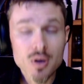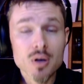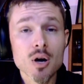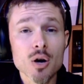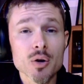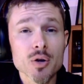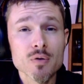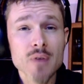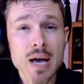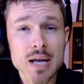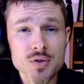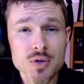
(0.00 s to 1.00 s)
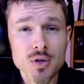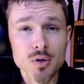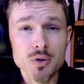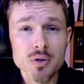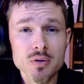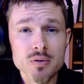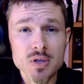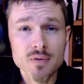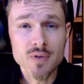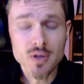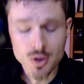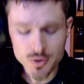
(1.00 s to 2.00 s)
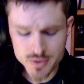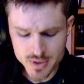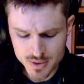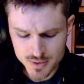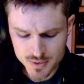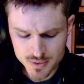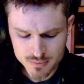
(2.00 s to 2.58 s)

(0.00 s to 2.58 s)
cardiovascular difficulties.